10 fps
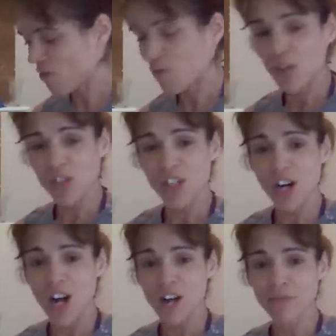rushing
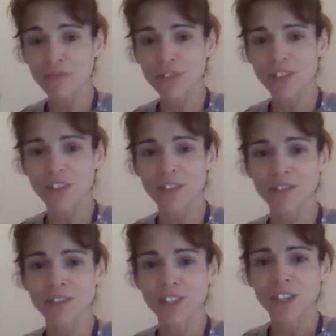off
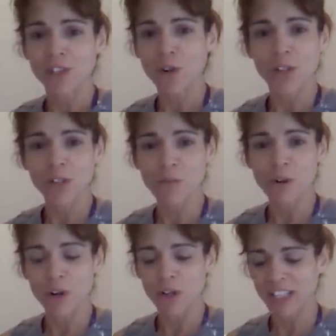to go into
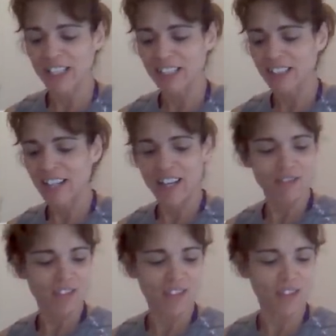work and
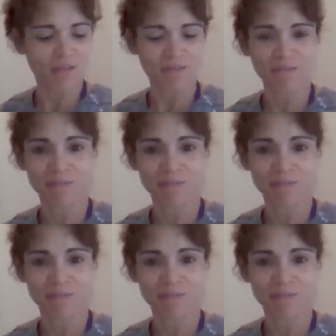have to